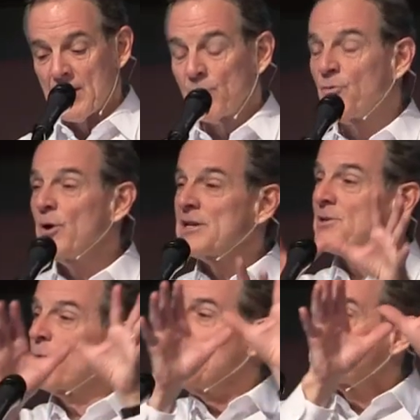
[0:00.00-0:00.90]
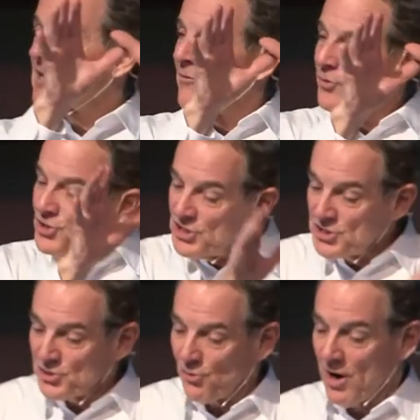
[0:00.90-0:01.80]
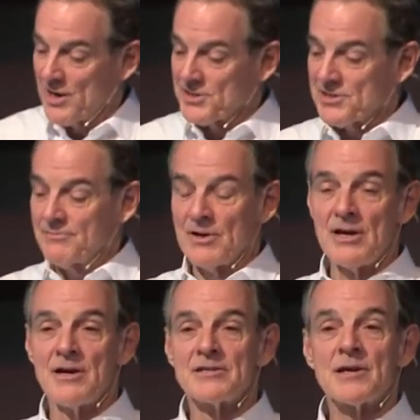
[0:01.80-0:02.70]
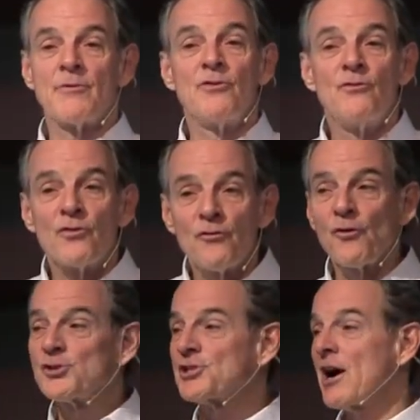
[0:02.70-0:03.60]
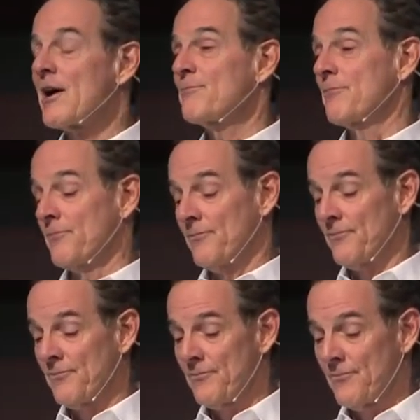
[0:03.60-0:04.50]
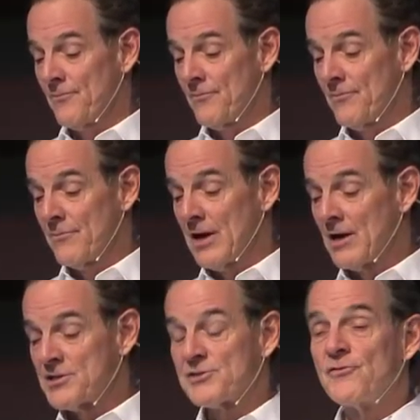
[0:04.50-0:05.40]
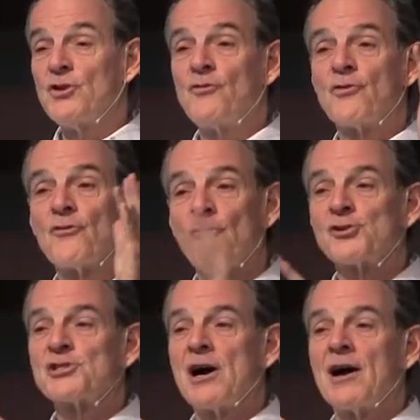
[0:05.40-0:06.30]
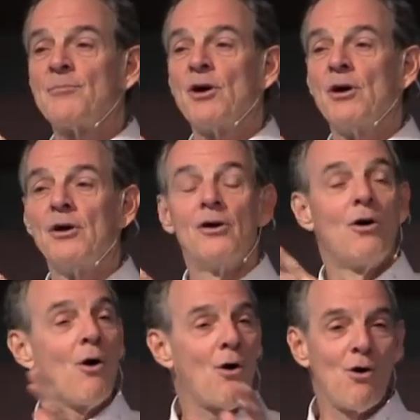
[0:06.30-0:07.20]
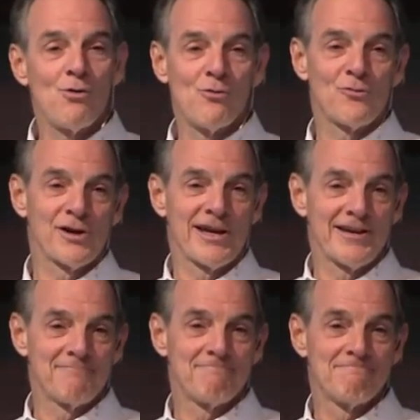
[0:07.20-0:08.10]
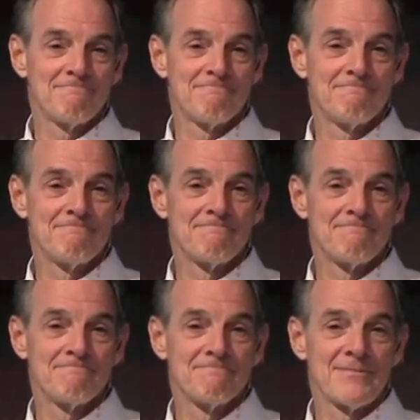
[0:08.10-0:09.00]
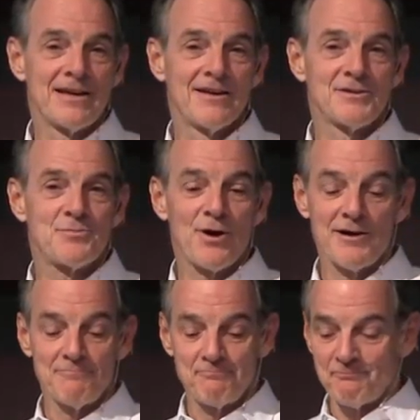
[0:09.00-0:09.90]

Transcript: Come with me as we discover Jesus Christ, some of you for the first time, others of you for the first time all over again. Let's pray.